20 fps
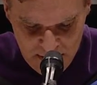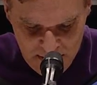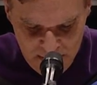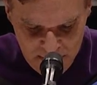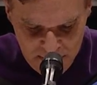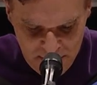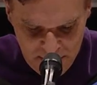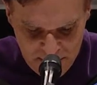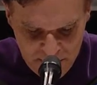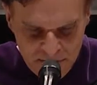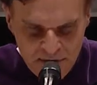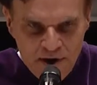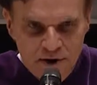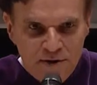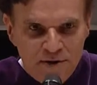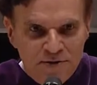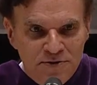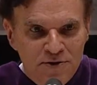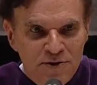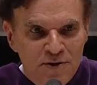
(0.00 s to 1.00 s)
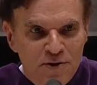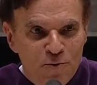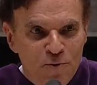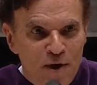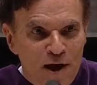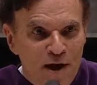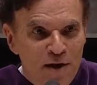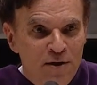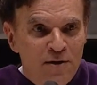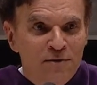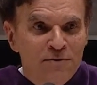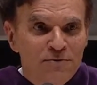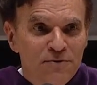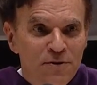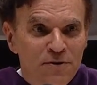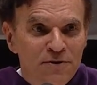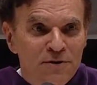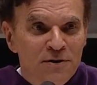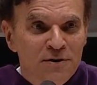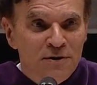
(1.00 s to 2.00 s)
This year, as Dean Crowell
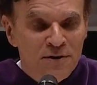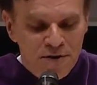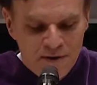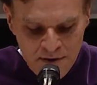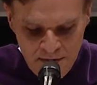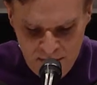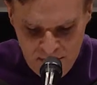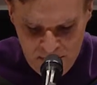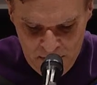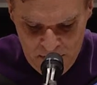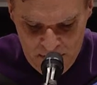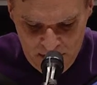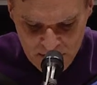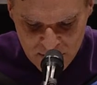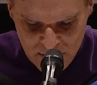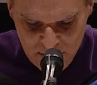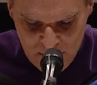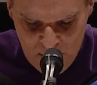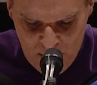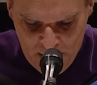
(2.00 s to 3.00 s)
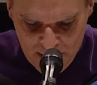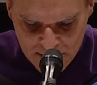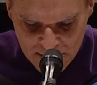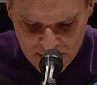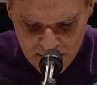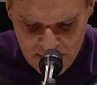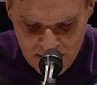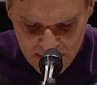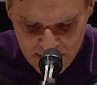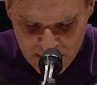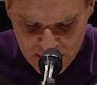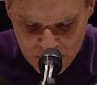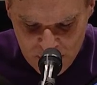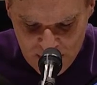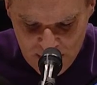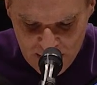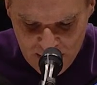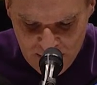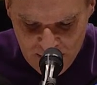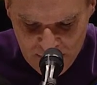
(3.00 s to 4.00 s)
noted, also marks the
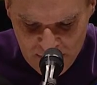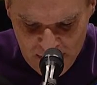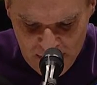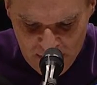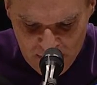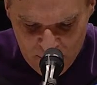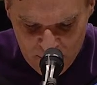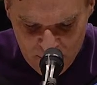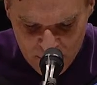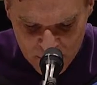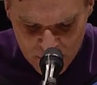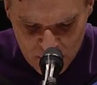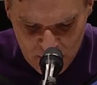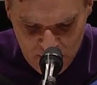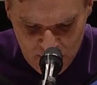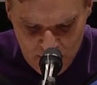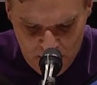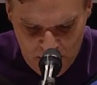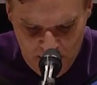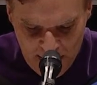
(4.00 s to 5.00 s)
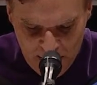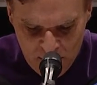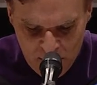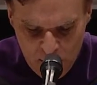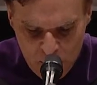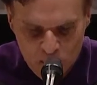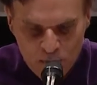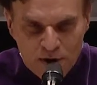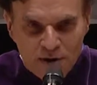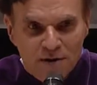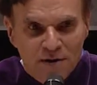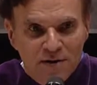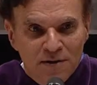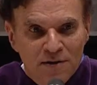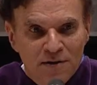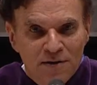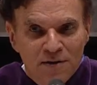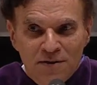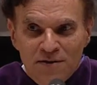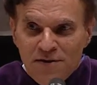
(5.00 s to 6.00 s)
125th anniversary of my court,
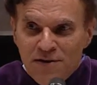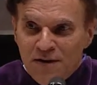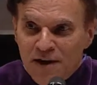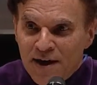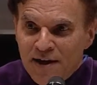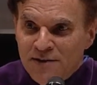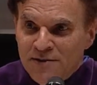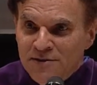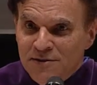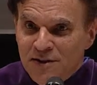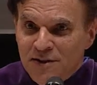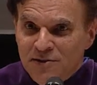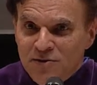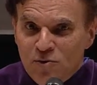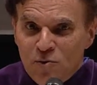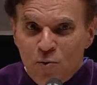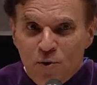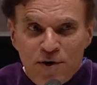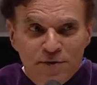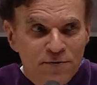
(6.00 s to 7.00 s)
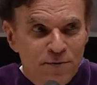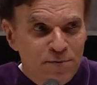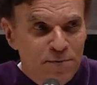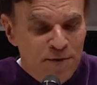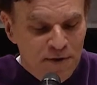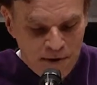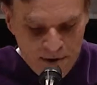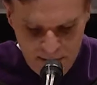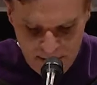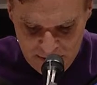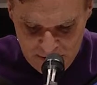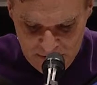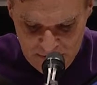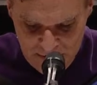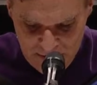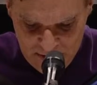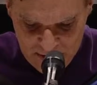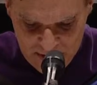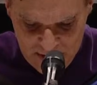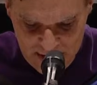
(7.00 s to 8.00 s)
the United States Court of Appeals
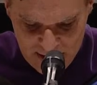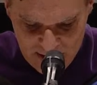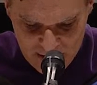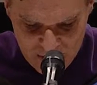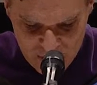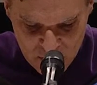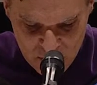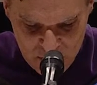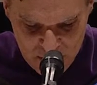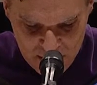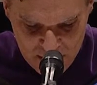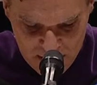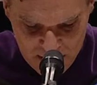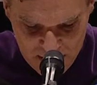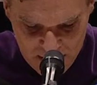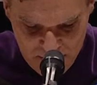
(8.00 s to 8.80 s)
for the Second Circuit.